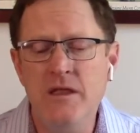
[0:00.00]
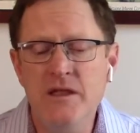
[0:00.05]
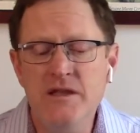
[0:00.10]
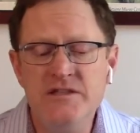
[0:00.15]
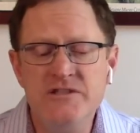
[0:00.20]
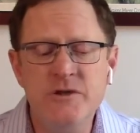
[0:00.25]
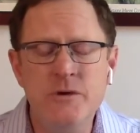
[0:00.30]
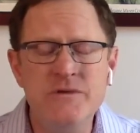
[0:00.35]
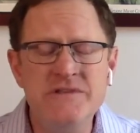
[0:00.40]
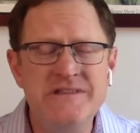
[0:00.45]

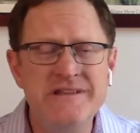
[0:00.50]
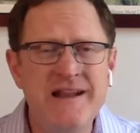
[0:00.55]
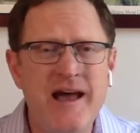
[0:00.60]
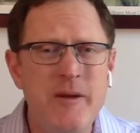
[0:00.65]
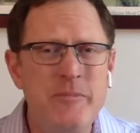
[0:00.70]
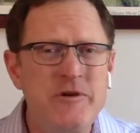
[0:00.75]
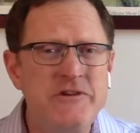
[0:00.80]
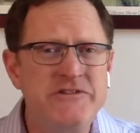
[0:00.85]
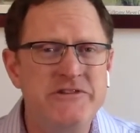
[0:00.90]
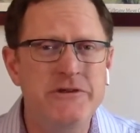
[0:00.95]
So it's an
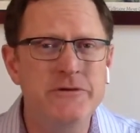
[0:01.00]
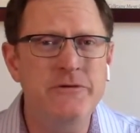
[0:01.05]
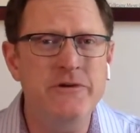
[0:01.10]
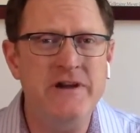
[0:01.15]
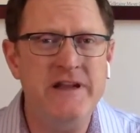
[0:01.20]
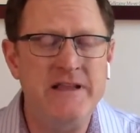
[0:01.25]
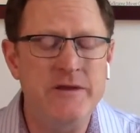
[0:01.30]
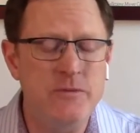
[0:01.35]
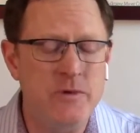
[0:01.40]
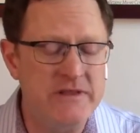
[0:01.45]

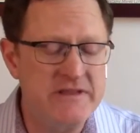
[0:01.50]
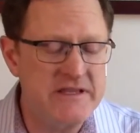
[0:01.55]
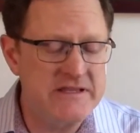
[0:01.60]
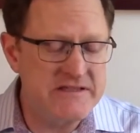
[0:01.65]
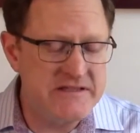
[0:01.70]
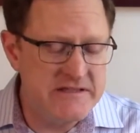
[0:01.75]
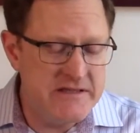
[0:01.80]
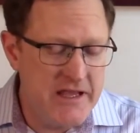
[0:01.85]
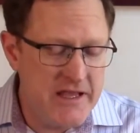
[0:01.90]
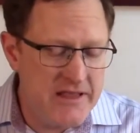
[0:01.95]
opportunity. What
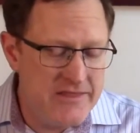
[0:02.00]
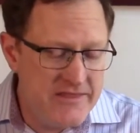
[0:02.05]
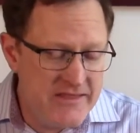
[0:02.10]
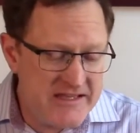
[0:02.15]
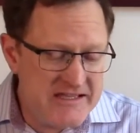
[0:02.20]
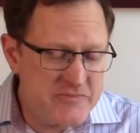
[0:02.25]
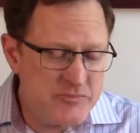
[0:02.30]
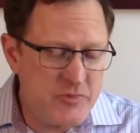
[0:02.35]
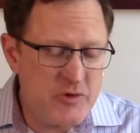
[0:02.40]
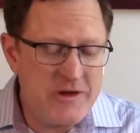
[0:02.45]
this
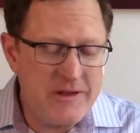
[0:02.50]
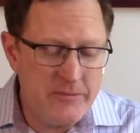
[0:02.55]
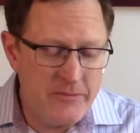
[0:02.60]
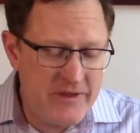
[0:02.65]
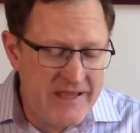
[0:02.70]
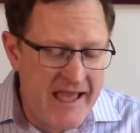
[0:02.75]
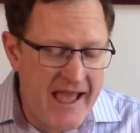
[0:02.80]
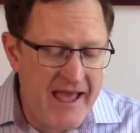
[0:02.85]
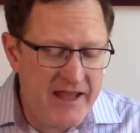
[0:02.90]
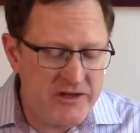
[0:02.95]

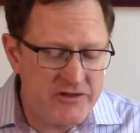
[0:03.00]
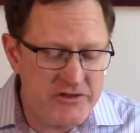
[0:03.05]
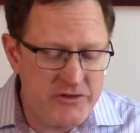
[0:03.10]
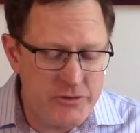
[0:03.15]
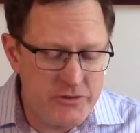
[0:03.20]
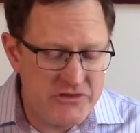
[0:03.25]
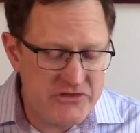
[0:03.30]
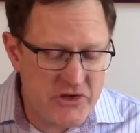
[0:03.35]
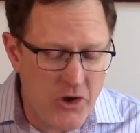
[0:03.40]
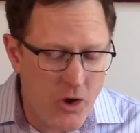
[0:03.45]

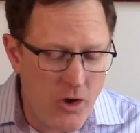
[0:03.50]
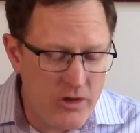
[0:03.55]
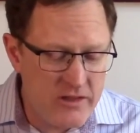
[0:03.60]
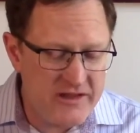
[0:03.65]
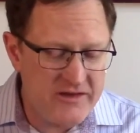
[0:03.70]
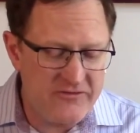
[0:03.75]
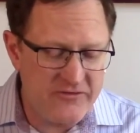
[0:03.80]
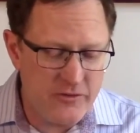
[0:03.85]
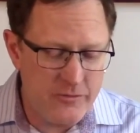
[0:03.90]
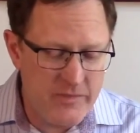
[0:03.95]
beatitude is
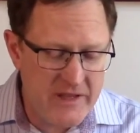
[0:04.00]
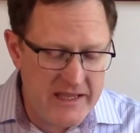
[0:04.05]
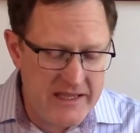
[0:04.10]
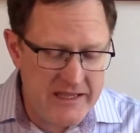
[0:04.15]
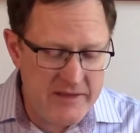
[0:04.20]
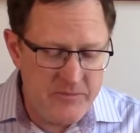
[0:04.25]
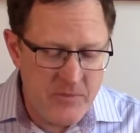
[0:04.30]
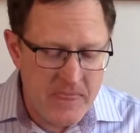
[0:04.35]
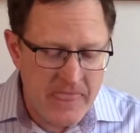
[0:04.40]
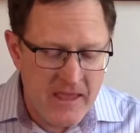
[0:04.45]
calling for
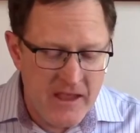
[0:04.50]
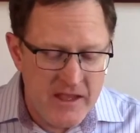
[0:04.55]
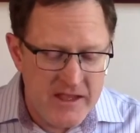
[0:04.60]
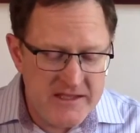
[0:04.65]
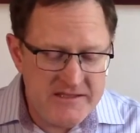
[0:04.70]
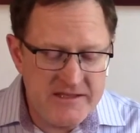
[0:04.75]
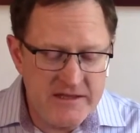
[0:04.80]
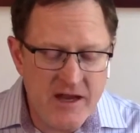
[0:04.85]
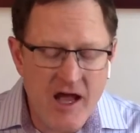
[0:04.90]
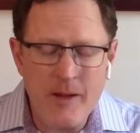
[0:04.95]
me
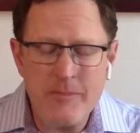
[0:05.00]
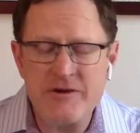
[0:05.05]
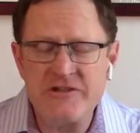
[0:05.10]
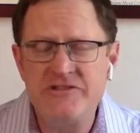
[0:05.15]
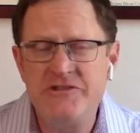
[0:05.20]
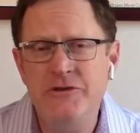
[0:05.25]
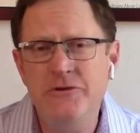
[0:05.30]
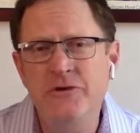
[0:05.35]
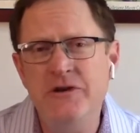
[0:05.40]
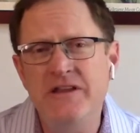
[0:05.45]
is an
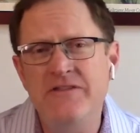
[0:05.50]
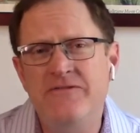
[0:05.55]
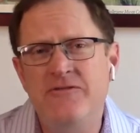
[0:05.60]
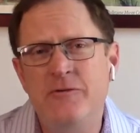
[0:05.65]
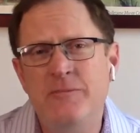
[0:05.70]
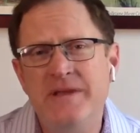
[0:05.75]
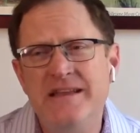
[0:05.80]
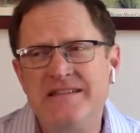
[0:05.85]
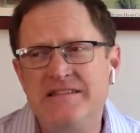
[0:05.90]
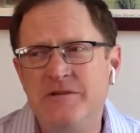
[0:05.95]
opportunity for
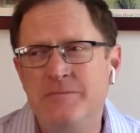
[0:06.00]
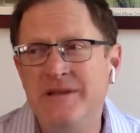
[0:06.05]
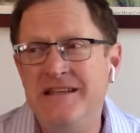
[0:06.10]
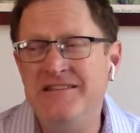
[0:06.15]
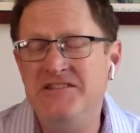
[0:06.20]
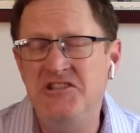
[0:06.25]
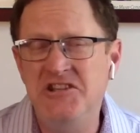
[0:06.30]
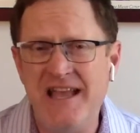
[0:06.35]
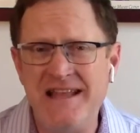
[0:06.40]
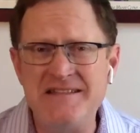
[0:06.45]
me to be
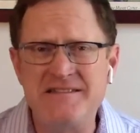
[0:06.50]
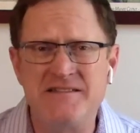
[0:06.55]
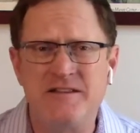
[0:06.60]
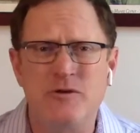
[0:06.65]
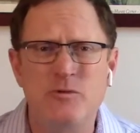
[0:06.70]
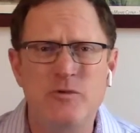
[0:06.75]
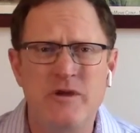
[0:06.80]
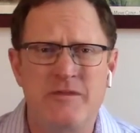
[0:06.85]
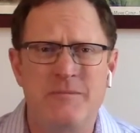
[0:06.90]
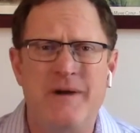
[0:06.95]

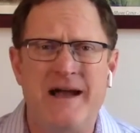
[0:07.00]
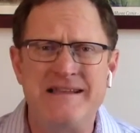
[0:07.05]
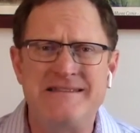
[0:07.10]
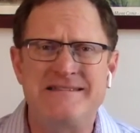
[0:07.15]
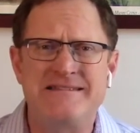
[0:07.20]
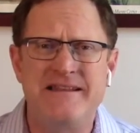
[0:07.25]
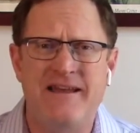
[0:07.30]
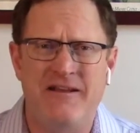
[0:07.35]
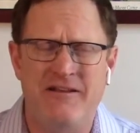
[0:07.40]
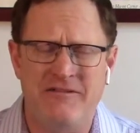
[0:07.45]
gentle with
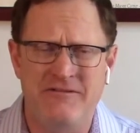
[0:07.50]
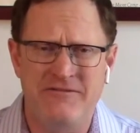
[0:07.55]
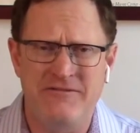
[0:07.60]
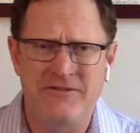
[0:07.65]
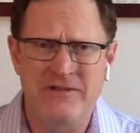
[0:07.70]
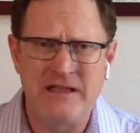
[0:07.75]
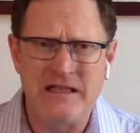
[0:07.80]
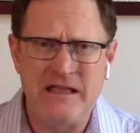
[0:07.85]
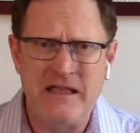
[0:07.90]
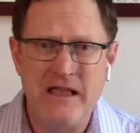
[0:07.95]

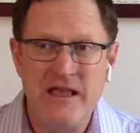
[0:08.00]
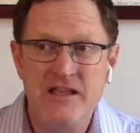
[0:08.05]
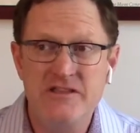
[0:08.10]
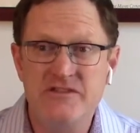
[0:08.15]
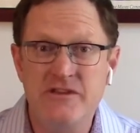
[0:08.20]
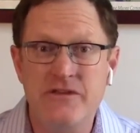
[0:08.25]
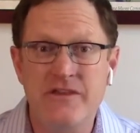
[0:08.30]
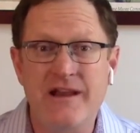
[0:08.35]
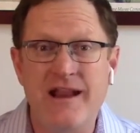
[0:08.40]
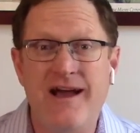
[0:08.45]
myself
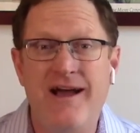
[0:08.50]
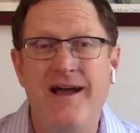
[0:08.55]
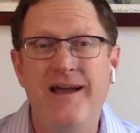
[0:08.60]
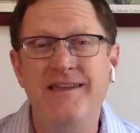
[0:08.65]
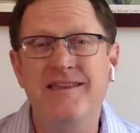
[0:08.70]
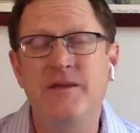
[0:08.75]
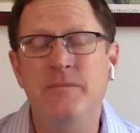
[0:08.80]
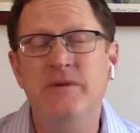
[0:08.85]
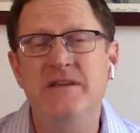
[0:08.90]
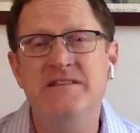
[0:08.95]
so that I
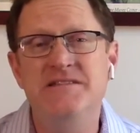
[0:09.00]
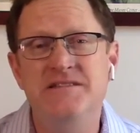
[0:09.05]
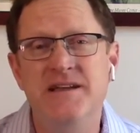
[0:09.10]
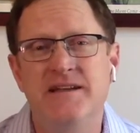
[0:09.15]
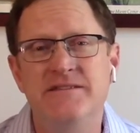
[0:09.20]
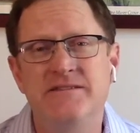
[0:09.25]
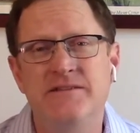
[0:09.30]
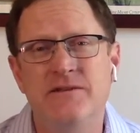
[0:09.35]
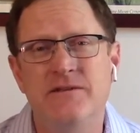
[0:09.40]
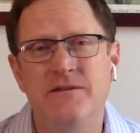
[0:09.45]
can be
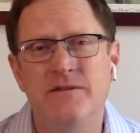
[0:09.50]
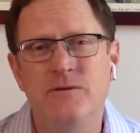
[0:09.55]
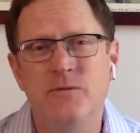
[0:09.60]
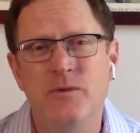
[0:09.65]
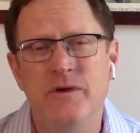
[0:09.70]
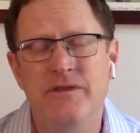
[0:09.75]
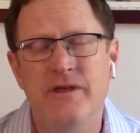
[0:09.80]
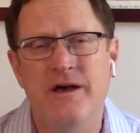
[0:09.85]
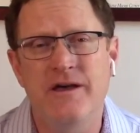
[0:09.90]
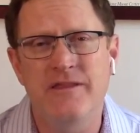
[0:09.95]
gentle
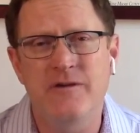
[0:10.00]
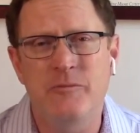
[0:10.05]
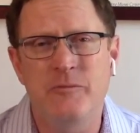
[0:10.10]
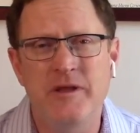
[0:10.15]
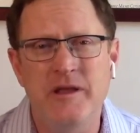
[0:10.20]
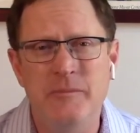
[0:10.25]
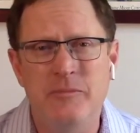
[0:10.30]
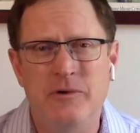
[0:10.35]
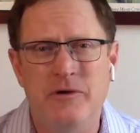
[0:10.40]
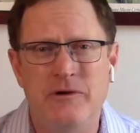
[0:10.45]
with other
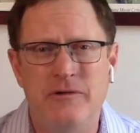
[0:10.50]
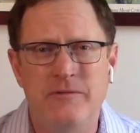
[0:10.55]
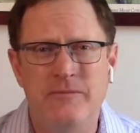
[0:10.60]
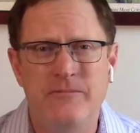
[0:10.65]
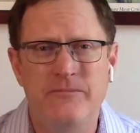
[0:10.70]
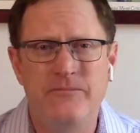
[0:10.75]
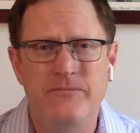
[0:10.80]
people.